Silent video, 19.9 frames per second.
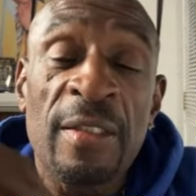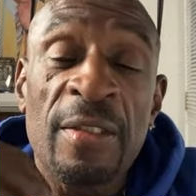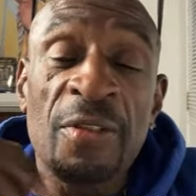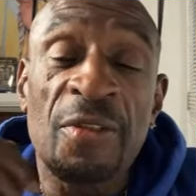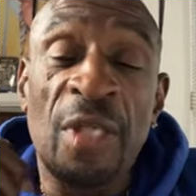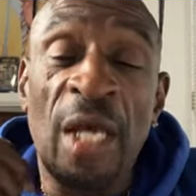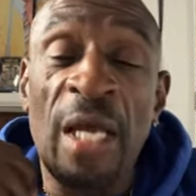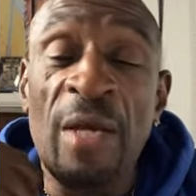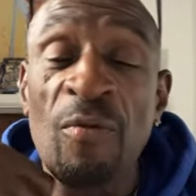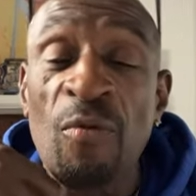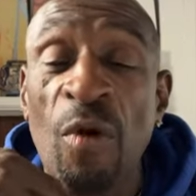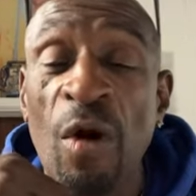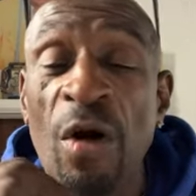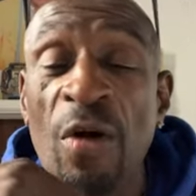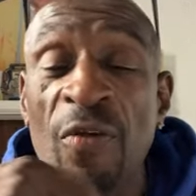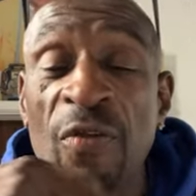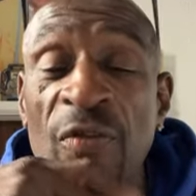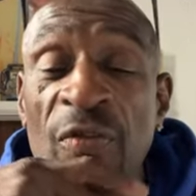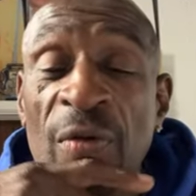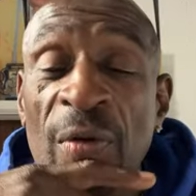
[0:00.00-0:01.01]
Jay
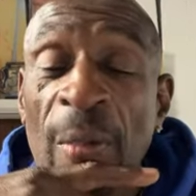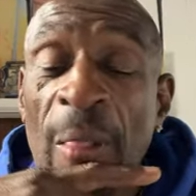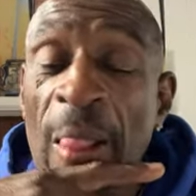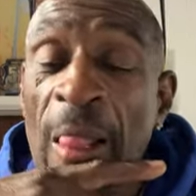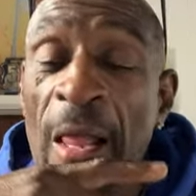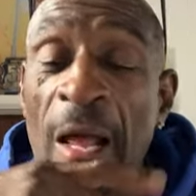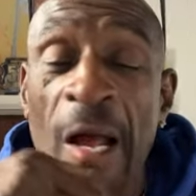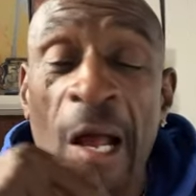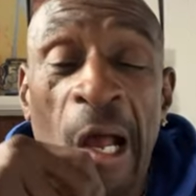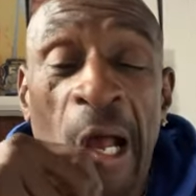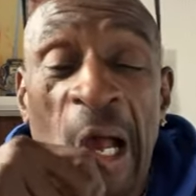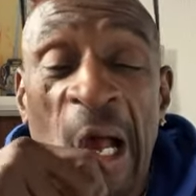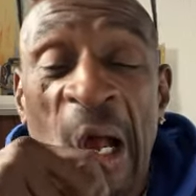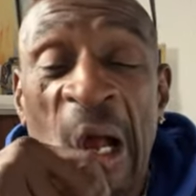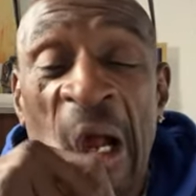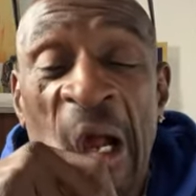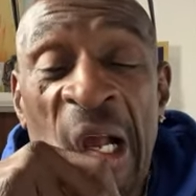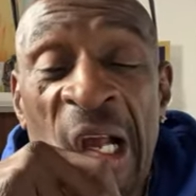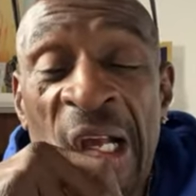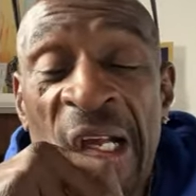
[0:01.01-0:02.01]
Wolf
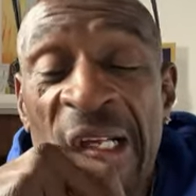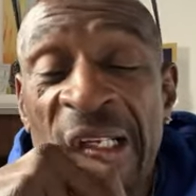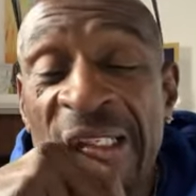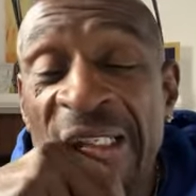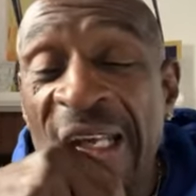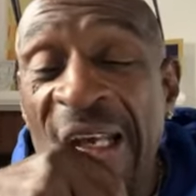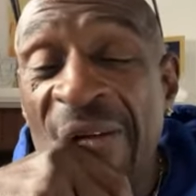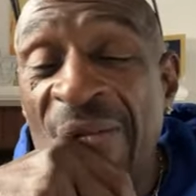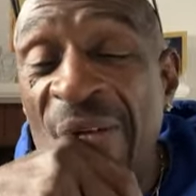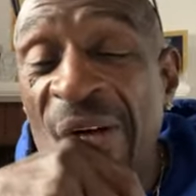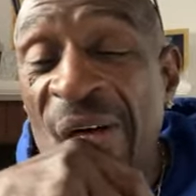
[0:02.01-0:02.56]
say,